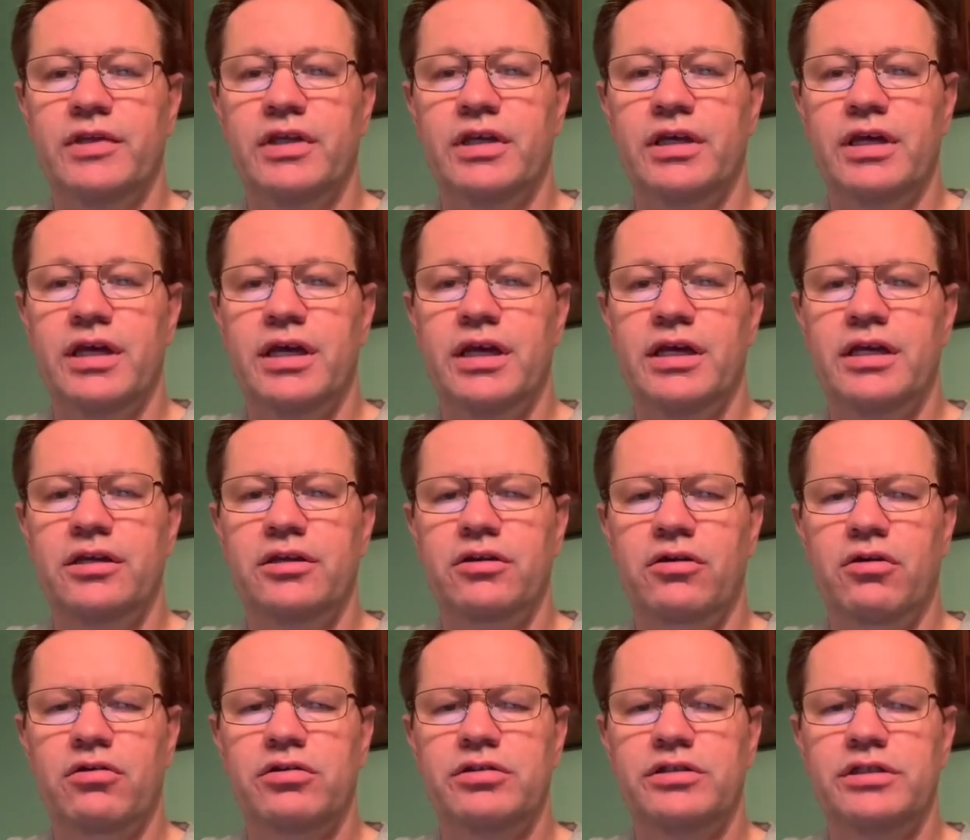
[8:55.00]
at a
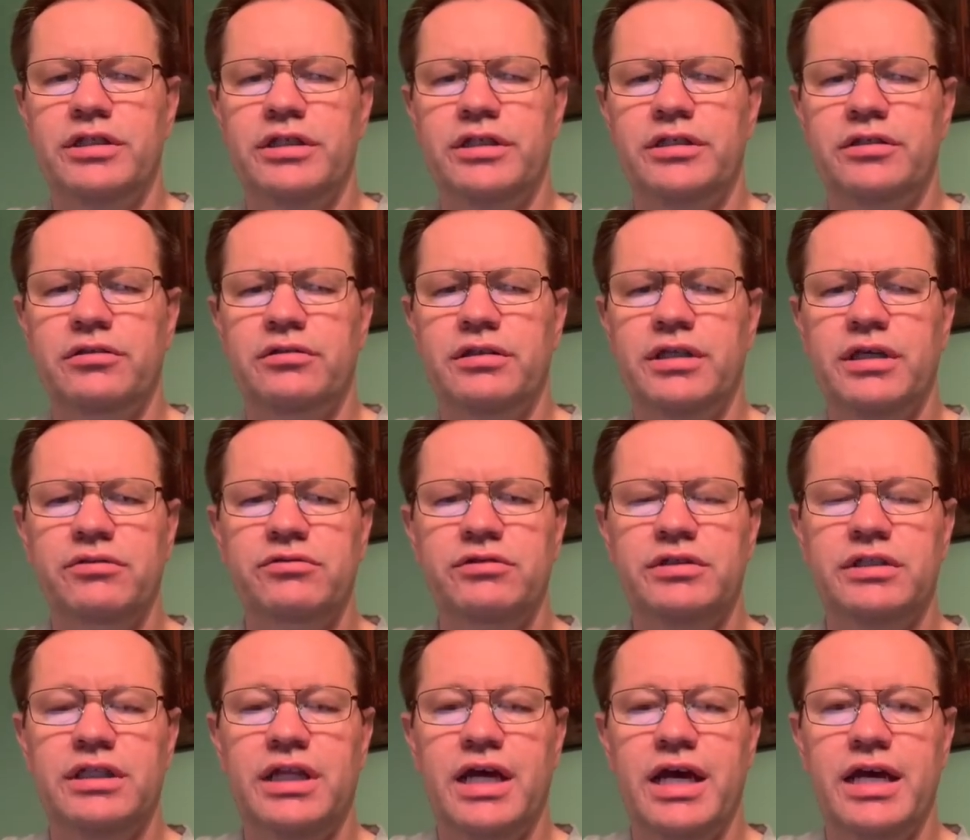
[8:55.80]
yard sale, I think it
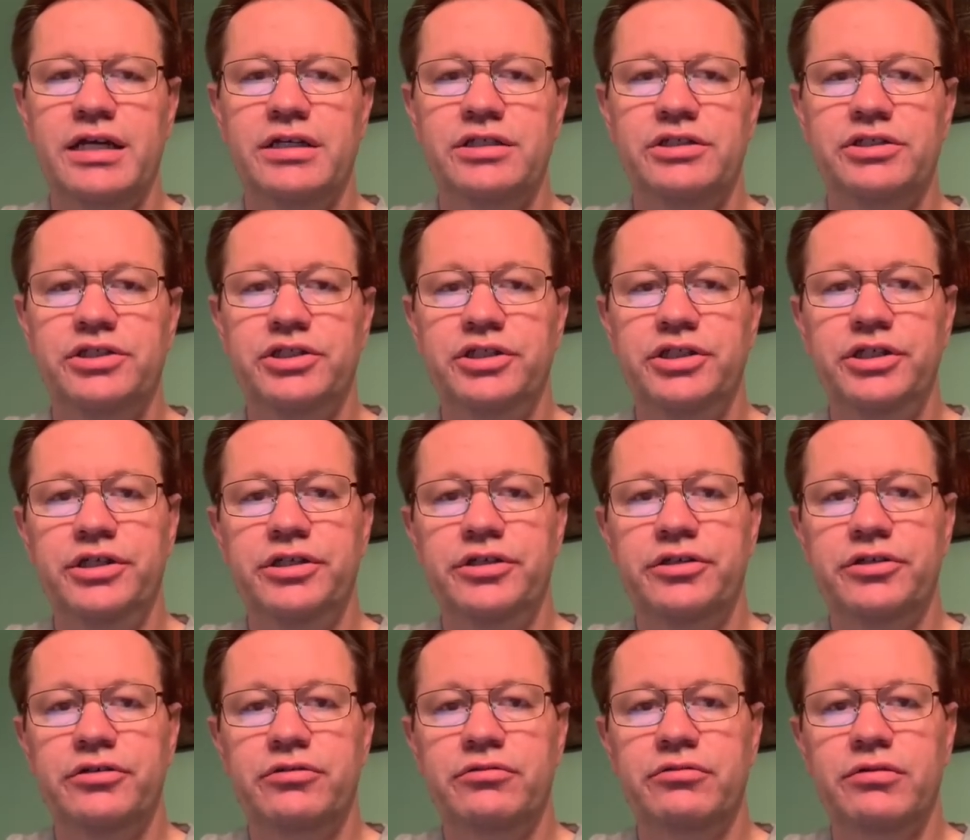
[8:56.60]
was last
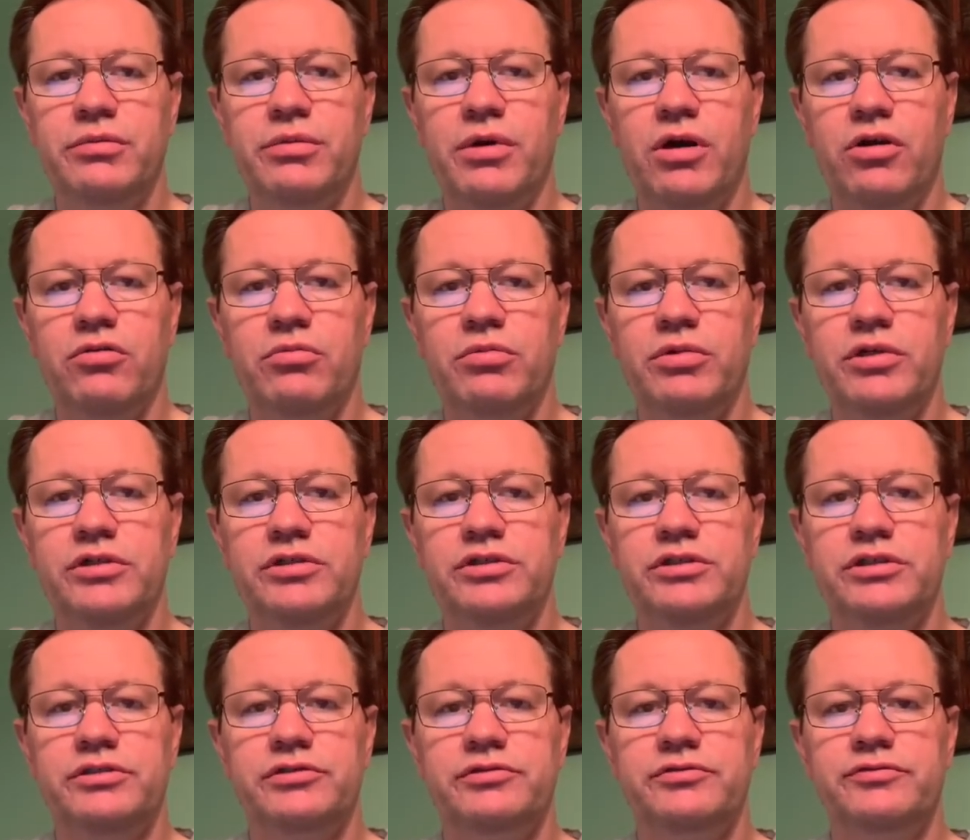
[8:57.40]
year, we bought a bunch
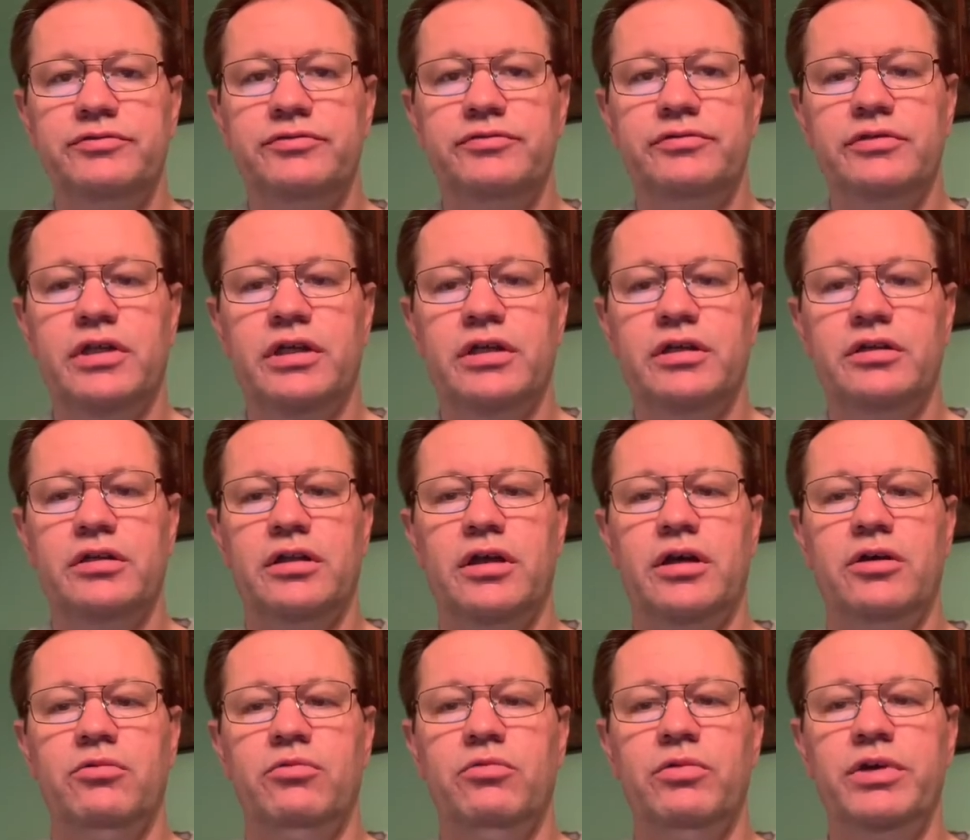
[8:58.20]
of
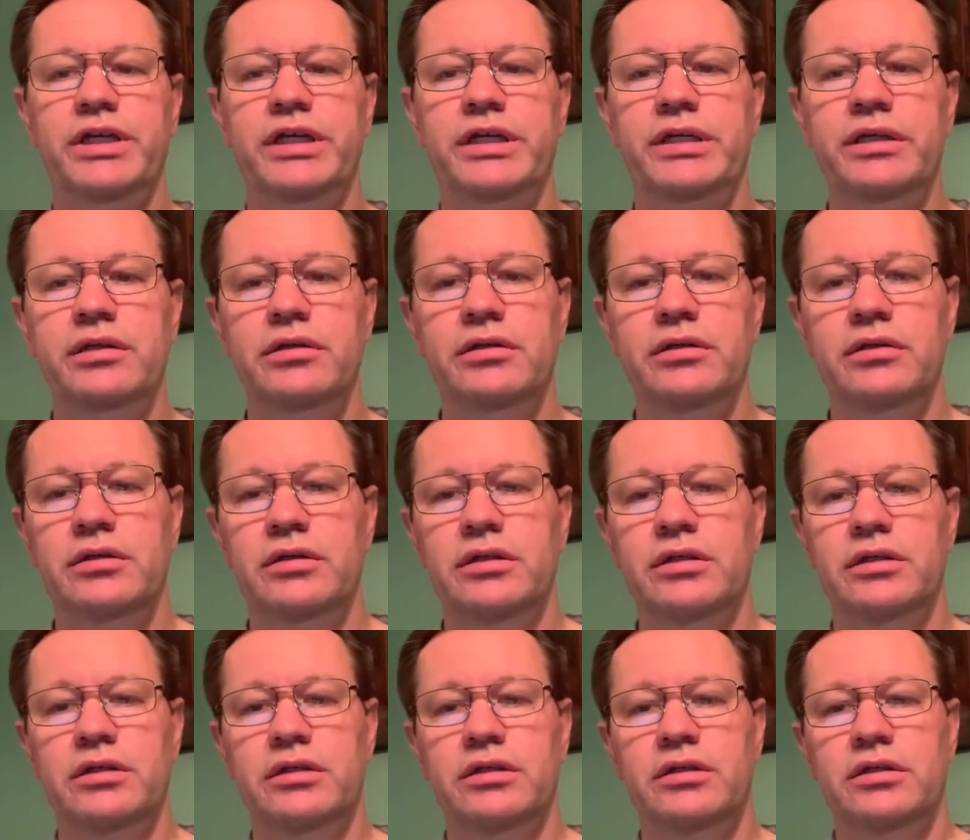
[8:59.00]
like Wii
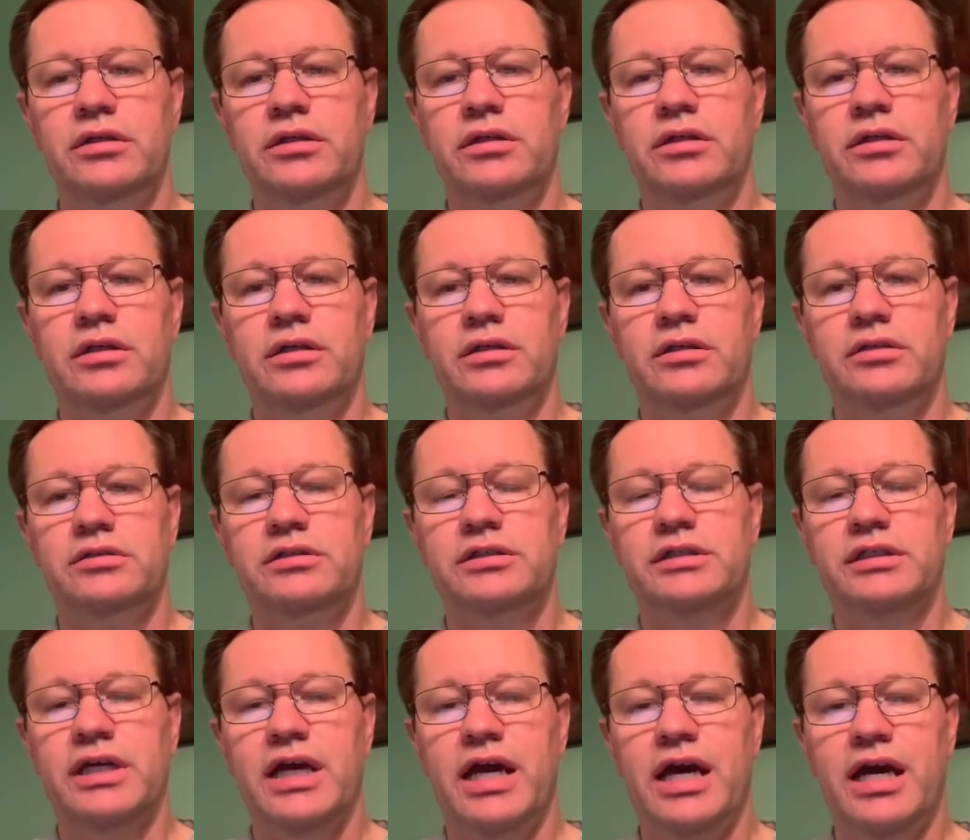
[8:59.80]

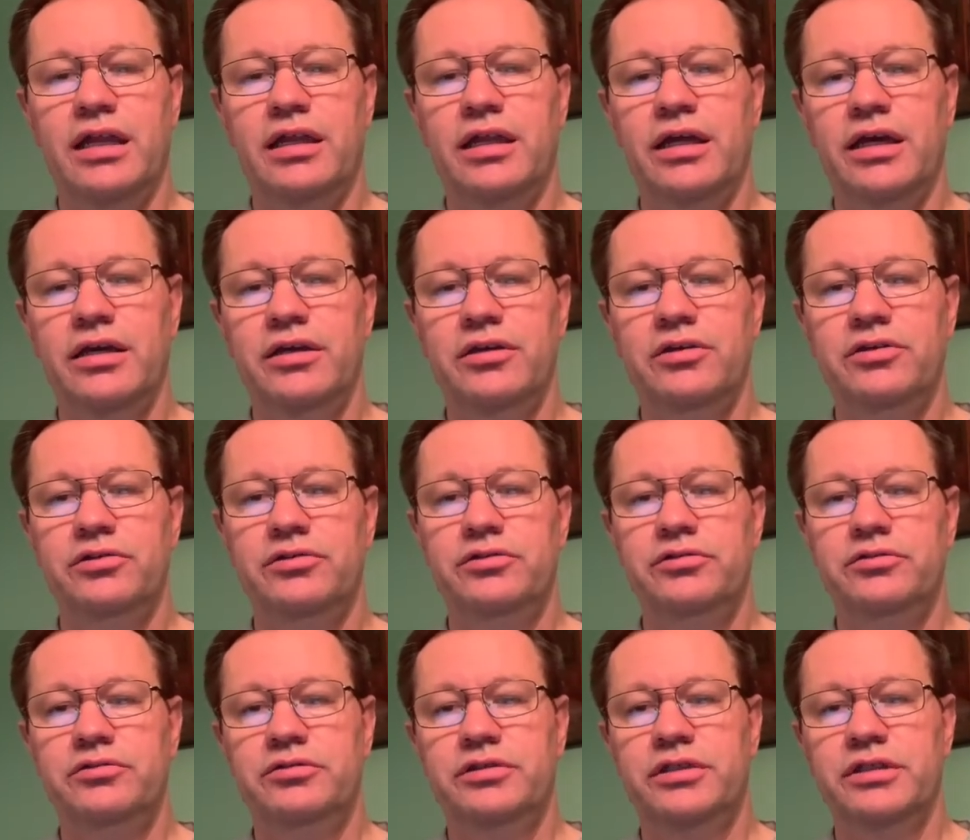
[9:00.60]

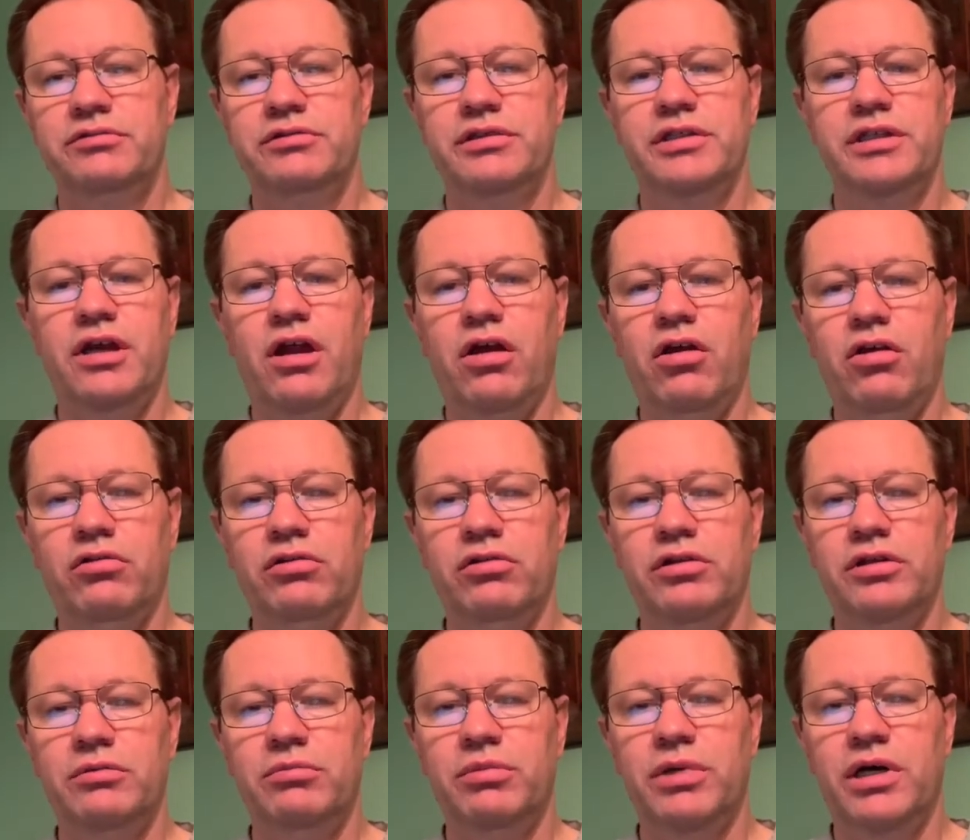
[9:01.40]
Skylanders. It was all in
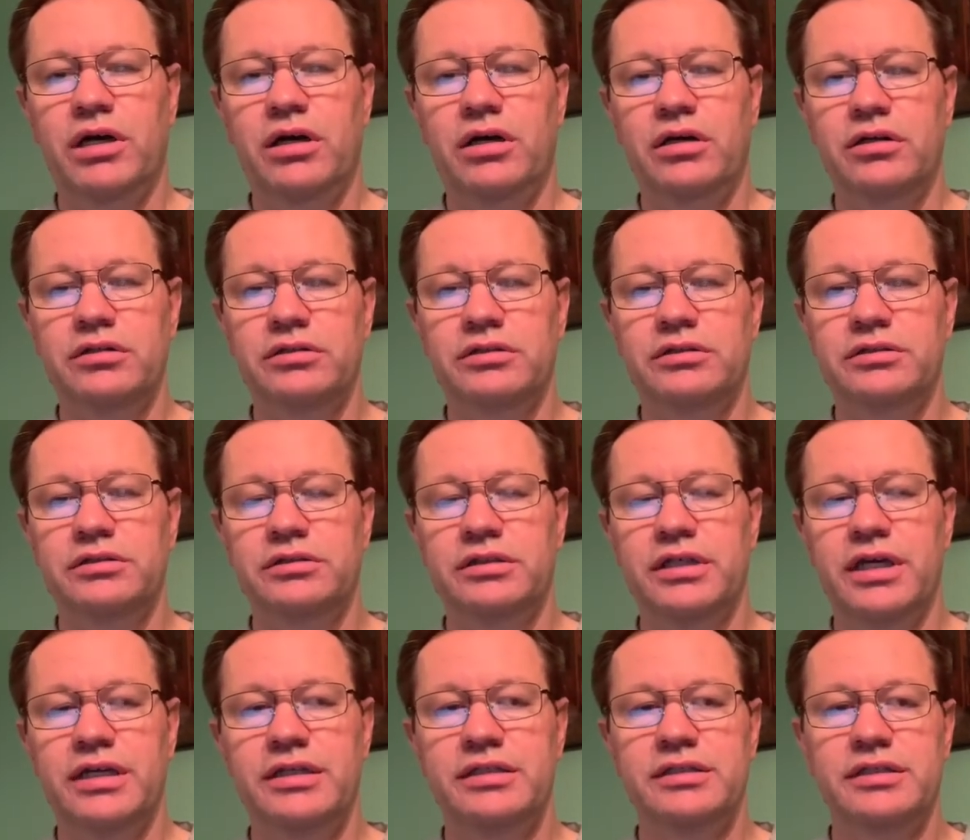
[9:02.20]
a box. It
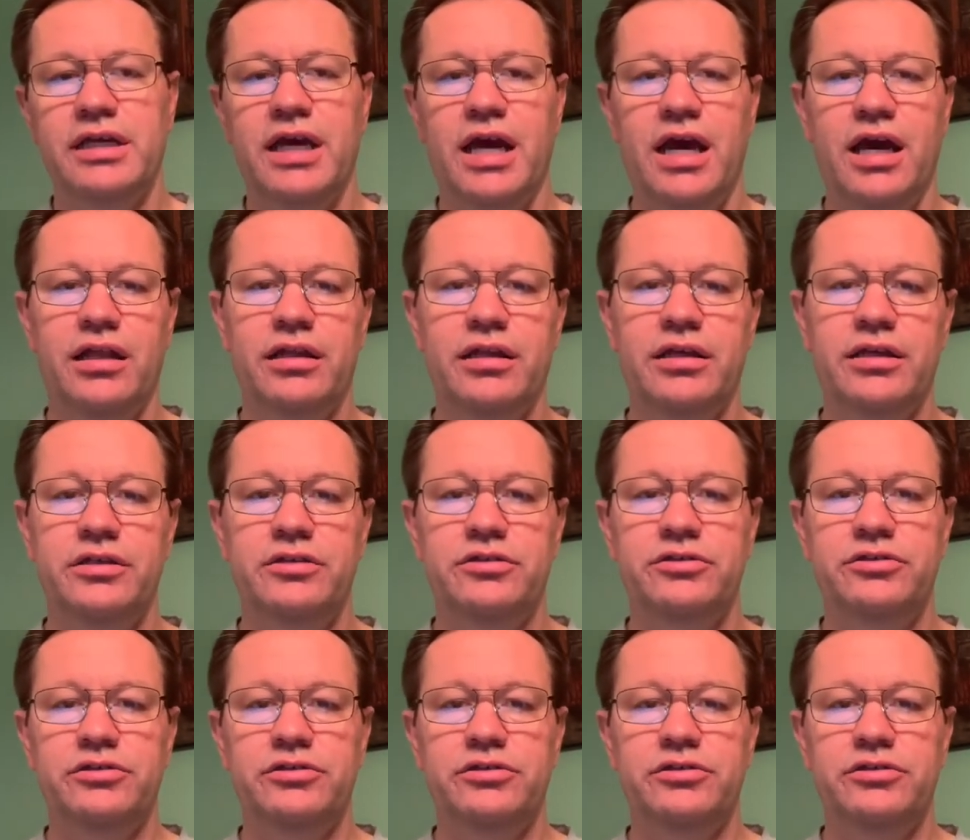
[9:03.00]
had Skylanders,